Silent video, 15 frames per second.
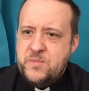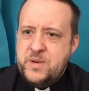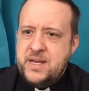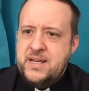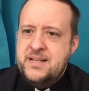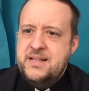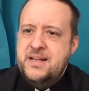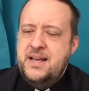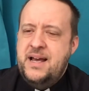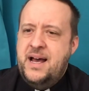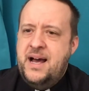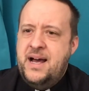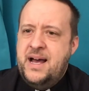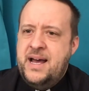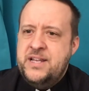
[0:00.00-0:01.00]
me,
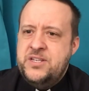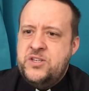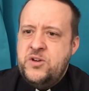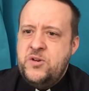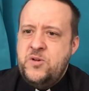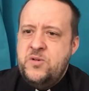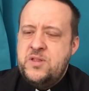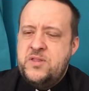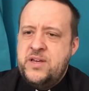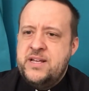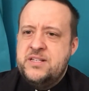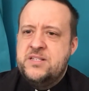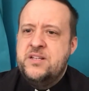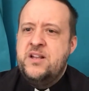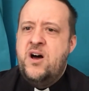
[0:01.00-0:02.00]
and do
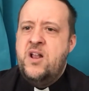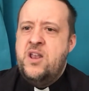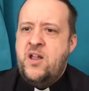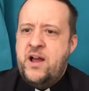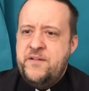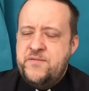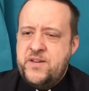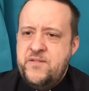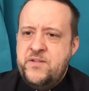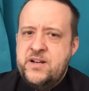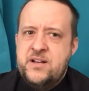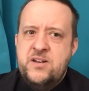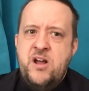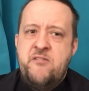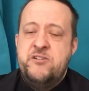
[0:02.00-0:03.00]
things that are life-giving
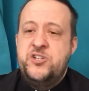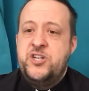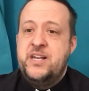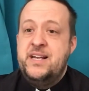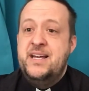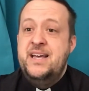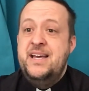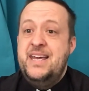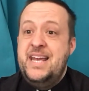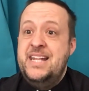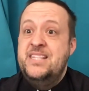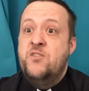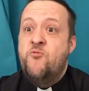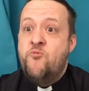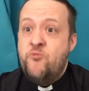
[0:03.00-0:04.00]
and nourishing in
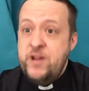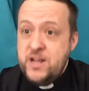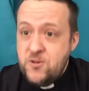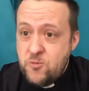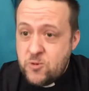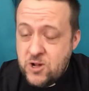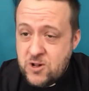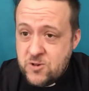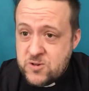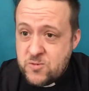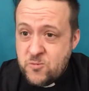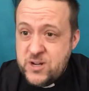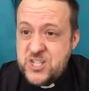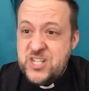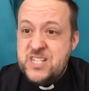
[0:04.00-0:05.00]
the real world,
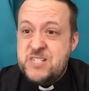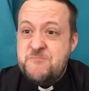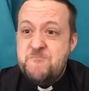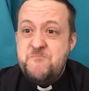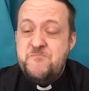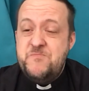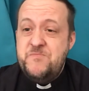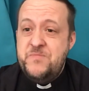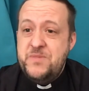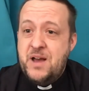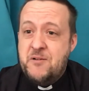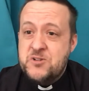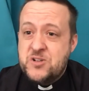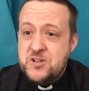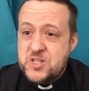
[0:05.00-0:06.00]
which is, I
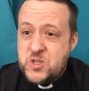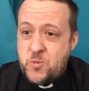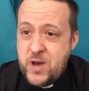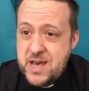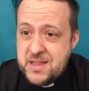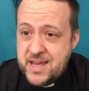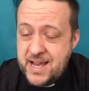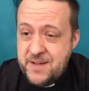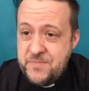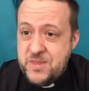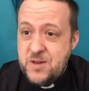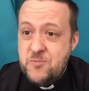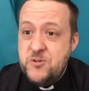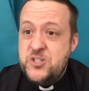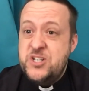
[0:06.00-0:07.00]
was going to swear there,
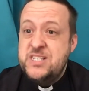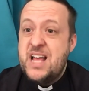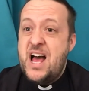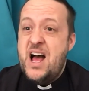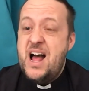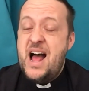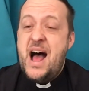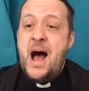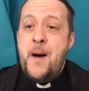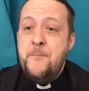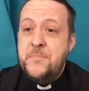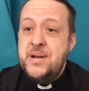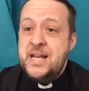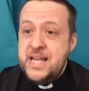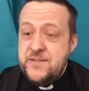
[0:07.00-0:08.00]
which is
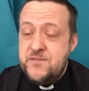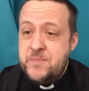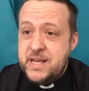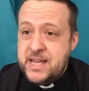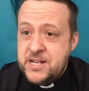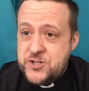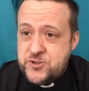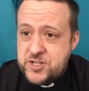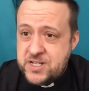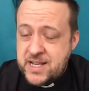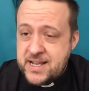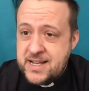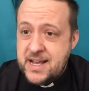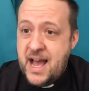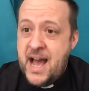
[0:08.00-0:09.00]
unbelievably
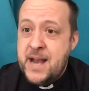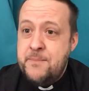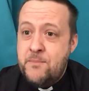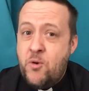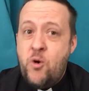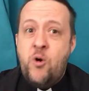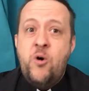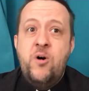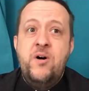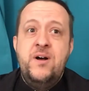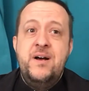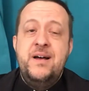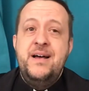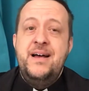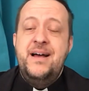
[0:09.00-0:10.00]
interesting and more
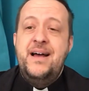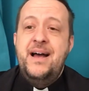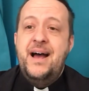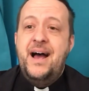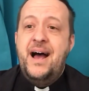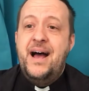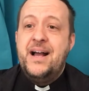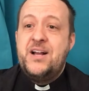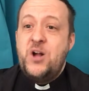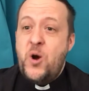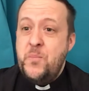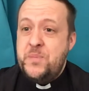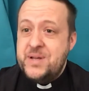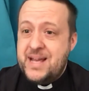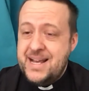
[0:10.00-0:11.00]

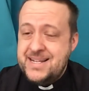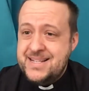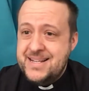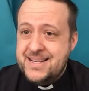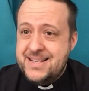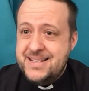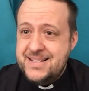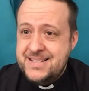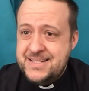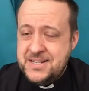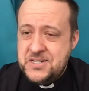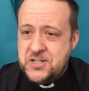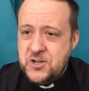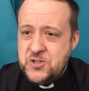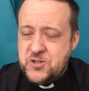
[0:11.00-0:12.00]
complicated than
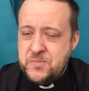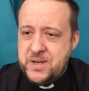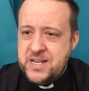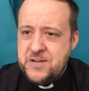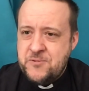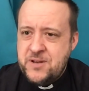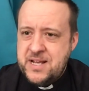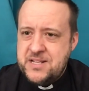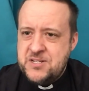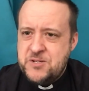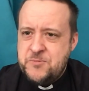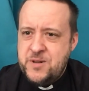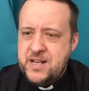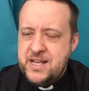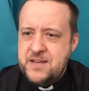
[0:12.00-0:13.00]
social media will let us
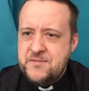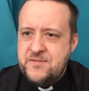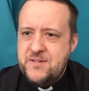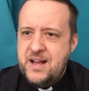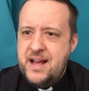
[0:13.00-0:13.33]
believe,